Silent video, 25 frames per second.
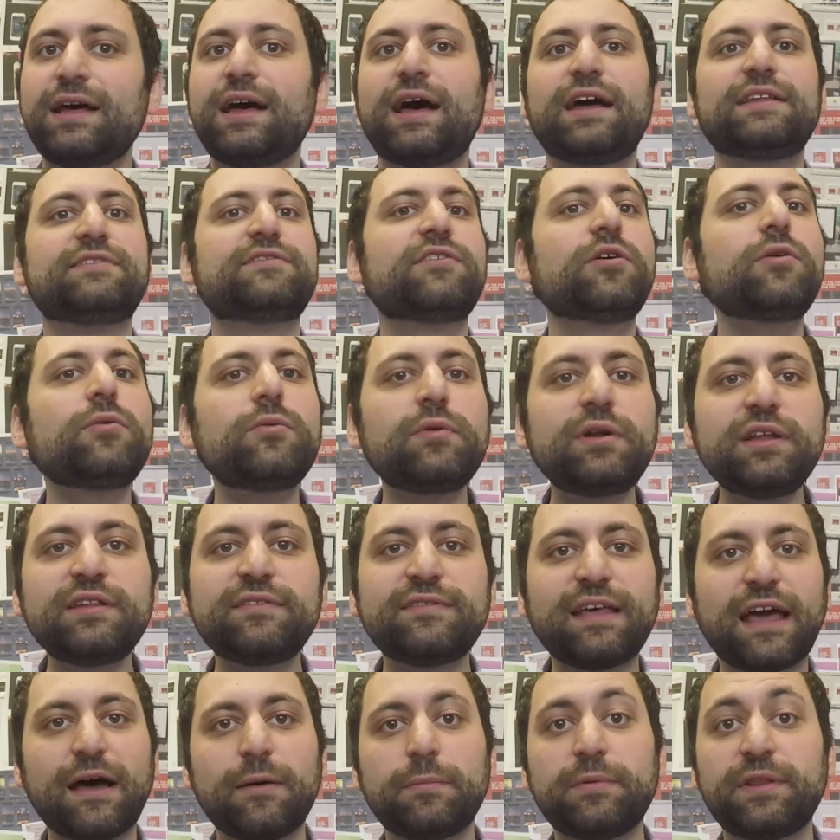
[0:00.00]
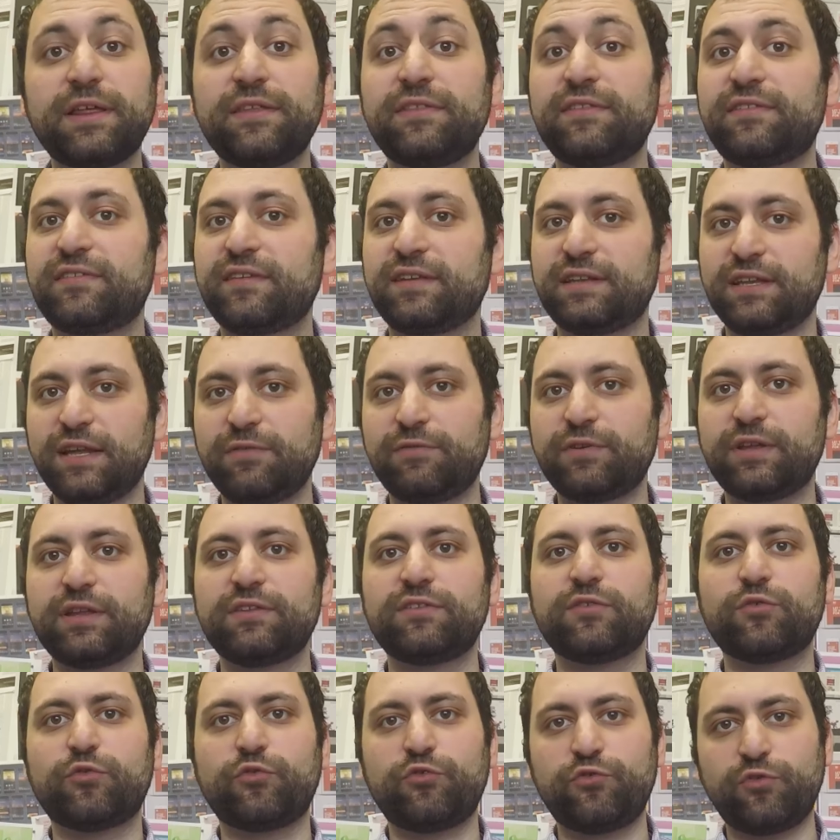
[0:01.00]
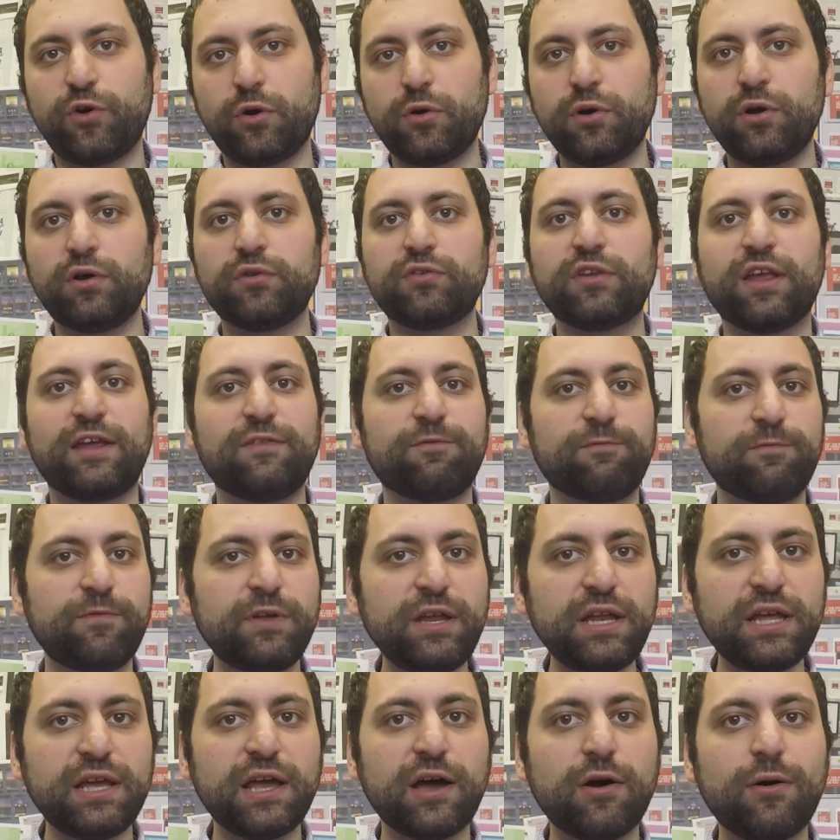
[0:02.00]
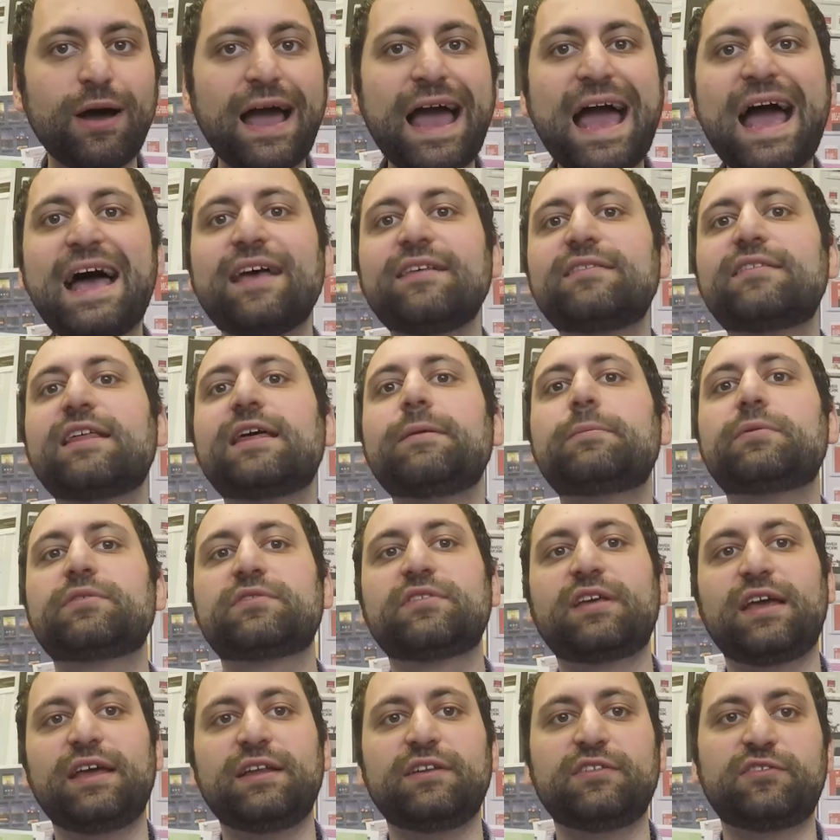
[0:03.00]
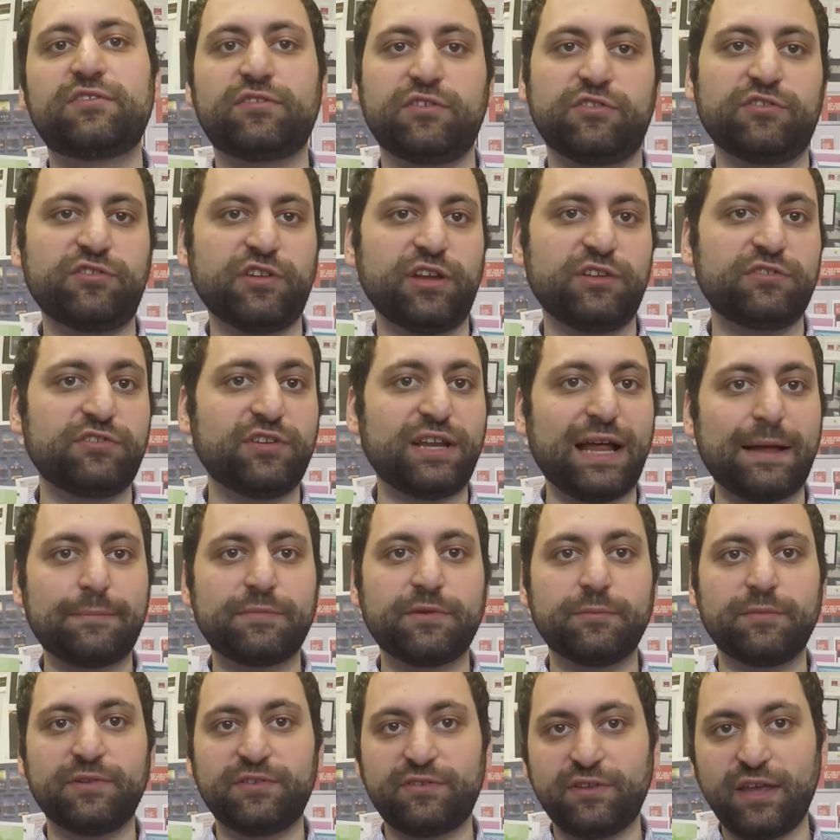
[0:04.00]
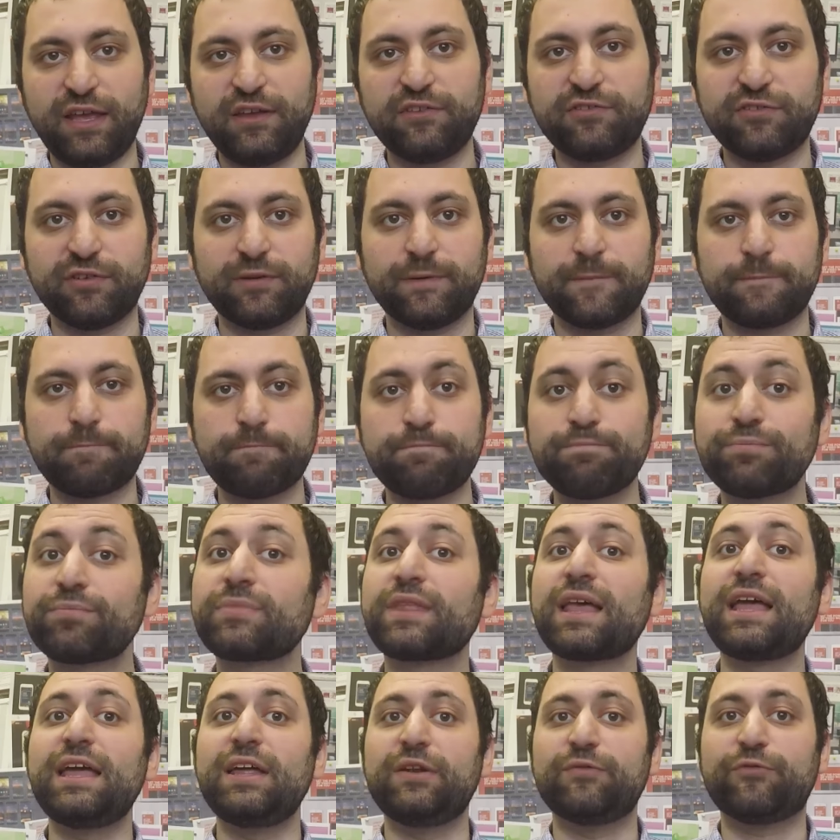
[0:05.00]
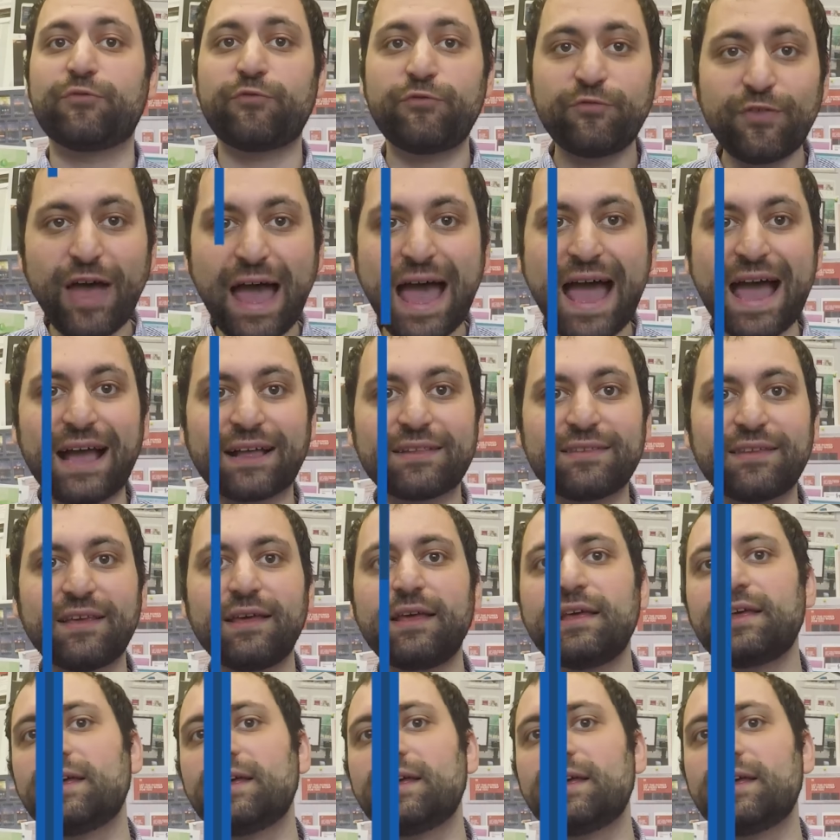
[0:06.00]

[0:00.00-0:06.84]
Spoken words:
I don't want to downplay the significance of photos and video as they pertain to search engine optimization. In fact,